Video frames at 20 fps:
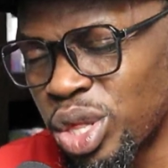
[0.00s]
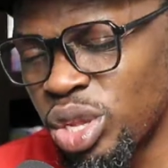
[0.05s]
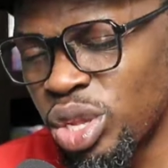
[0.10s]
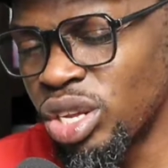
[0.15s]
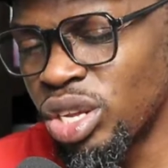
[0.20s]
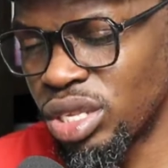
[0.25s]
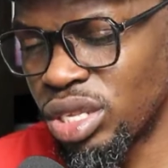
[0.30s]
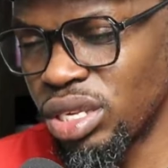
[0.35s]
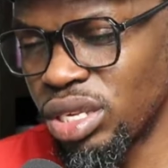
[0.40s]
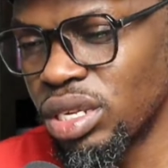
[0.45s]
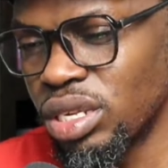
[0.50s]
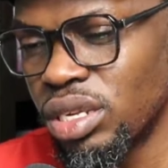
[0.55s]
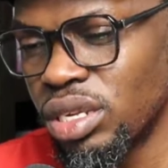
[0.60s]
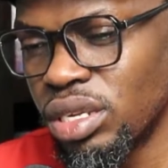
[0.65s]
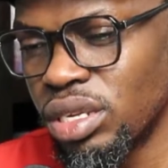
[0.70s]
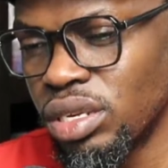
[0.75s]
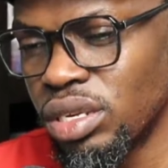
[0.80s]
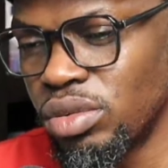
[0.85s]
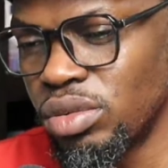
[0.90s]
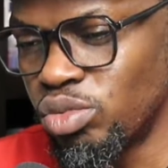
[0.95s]
not
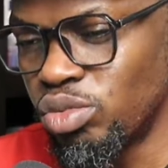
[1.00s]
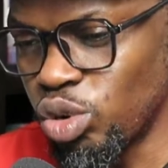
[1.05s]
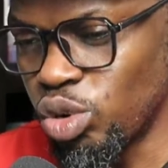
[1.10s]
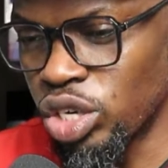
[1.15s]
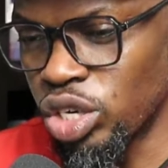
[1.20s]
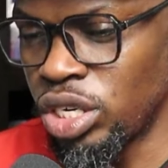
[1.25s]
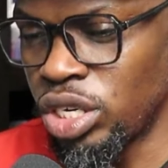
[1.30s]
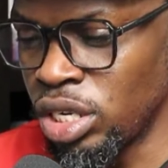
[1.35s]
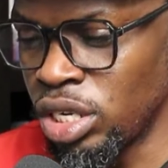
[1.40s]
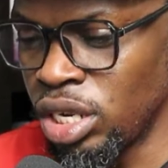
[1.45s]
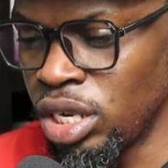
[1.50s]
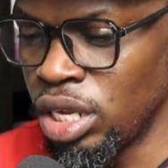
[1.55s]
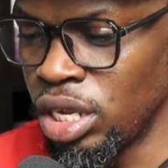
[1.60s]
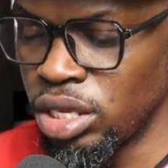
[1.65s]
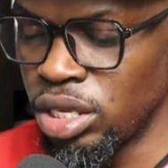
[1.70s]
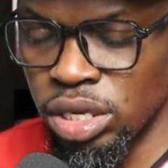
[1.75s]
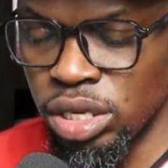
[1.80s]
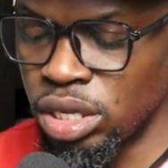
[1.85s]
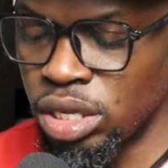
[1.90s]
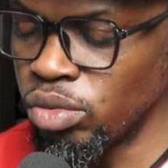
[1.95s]
rushing it.
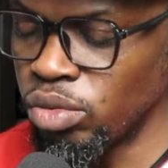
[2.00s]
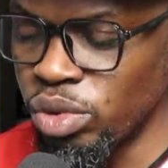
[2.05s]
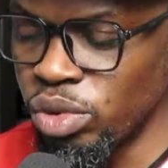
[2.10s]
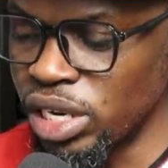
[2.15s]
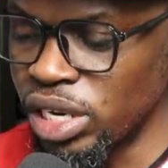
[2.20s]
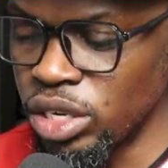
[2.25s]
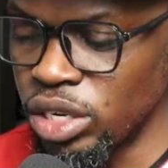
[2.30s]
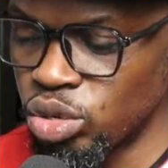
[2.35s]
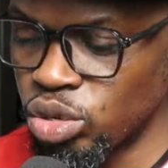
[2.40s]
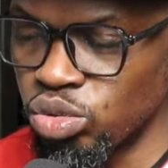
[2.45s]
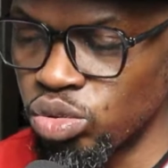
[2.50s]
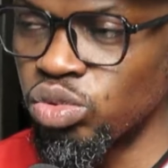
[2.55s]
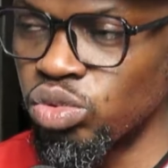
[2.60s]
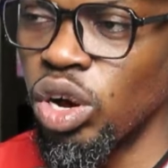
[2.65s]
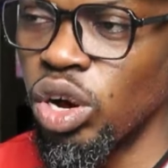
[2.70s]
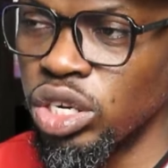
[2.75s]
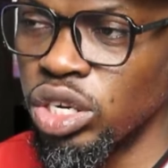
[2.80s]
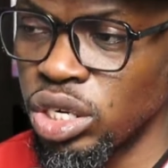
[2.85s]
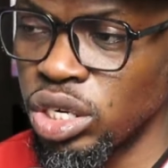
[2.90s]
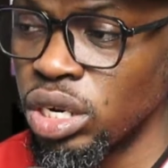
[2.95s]
He's not willing to
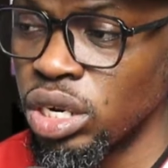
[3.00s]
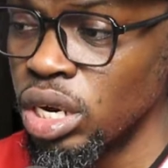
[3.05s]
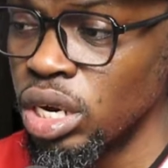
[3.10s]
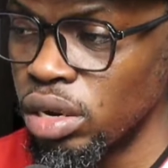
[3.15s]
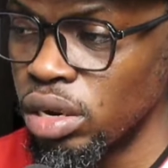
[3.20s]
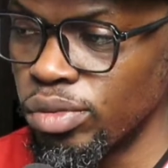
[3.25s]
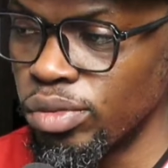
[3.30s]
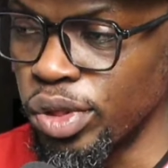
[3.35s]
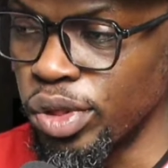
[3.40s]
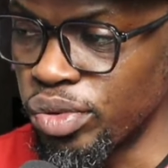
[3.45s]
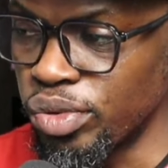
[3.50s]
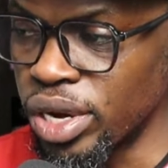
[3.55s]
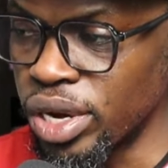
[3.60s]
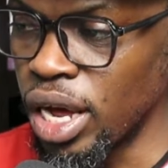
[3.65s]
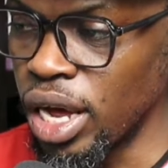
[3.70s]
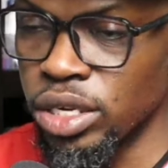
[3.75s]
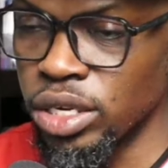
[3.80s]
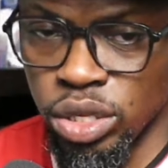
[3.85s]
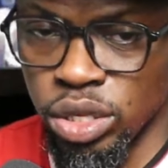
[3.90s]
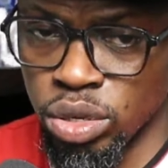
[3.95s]
rush with
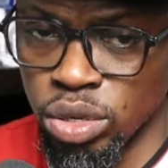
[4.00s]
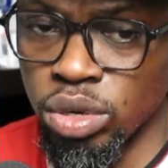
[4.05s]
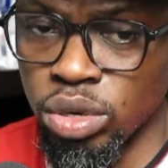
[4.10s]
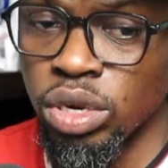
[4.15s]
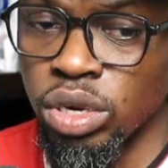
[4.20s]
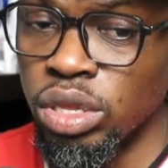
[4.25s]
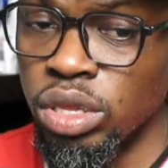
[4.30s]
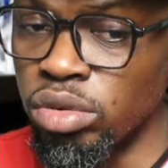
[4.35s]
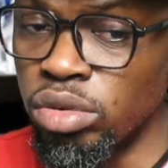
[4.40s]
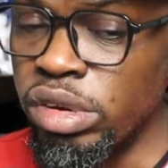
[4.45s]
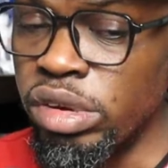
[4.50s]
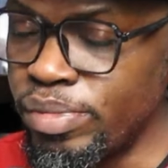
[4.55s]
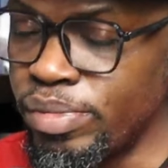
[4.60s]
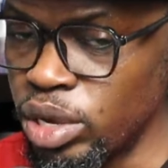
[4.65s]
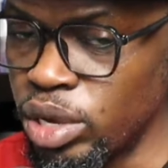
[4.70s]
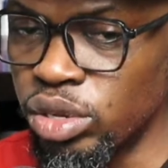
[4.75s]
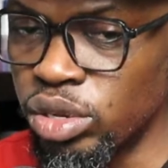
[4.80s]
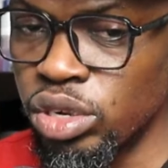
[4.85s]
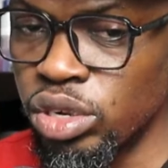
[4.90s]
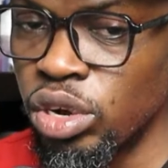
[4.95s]
regards to the
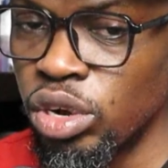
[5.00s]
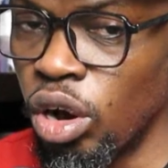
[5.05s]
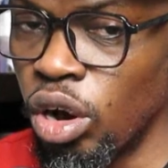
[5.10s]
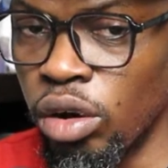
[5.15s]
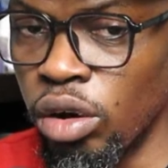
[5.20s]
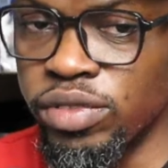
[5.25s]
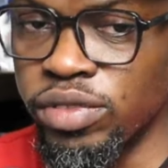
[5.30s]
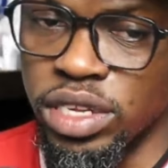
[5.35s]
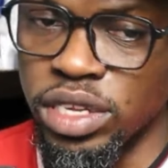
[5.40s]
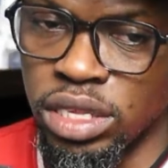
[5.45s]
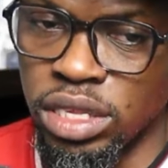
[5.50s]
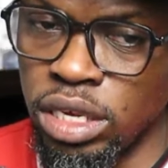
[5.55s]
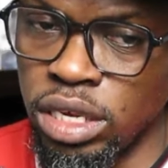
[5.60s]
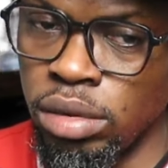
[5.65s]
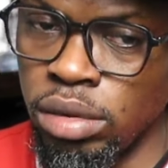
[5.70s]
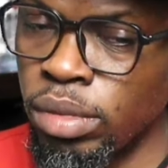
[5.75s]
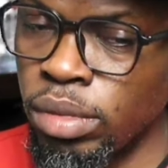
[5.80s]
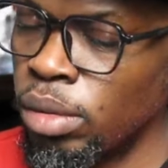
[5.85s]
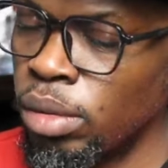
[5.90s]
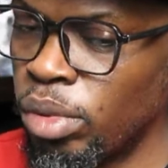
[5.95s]
rebuild of the
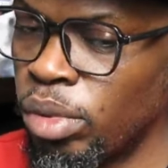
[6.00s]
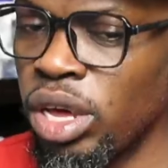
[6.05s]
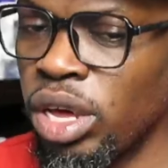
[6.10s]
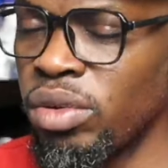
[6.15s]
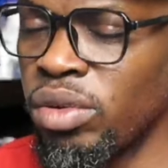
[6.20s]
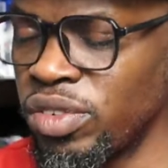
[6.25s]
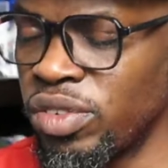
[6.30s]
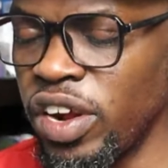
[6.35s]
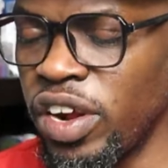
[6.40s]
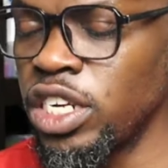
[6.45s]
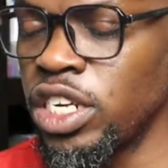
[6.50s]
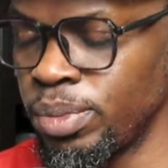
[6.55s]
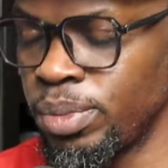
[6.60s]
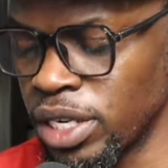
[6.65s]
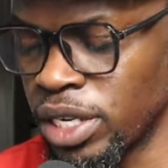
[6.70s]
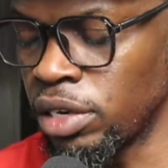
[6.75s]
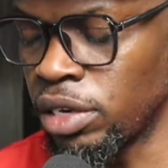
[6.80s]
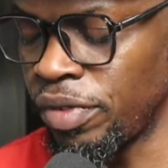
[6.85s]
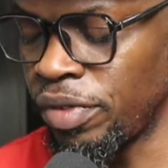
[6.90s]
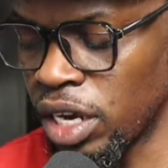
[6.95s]
team. But he was very
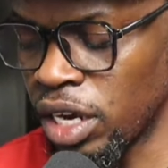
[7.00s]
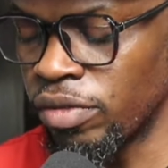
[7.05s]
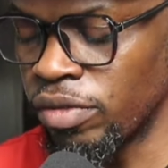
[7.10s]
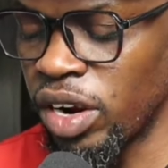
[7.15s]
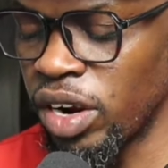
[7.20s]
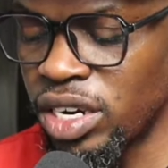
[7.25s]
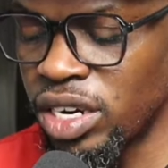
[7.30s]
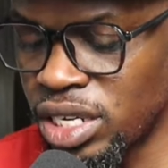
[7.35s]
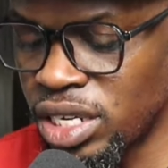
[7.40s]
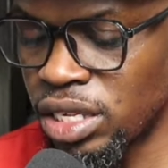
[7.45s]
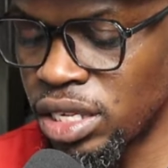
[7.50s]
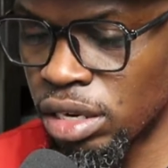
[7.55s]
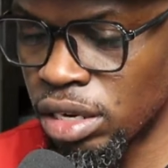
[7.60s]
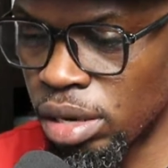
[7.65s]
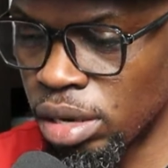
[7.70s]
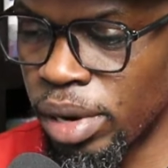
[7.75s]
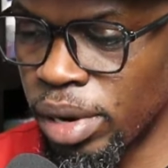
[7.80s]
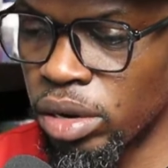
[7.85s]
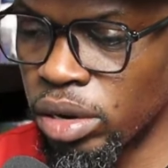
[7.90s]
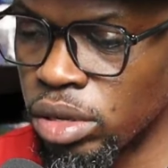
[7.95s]
specific and very detailed
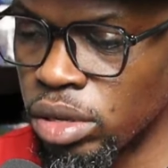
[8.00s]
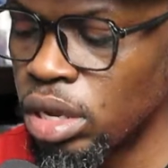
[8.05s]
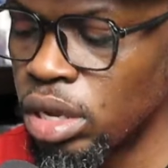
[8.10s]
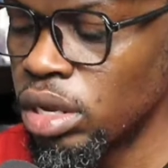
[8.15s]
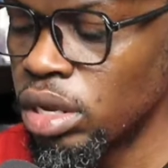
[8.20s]
about,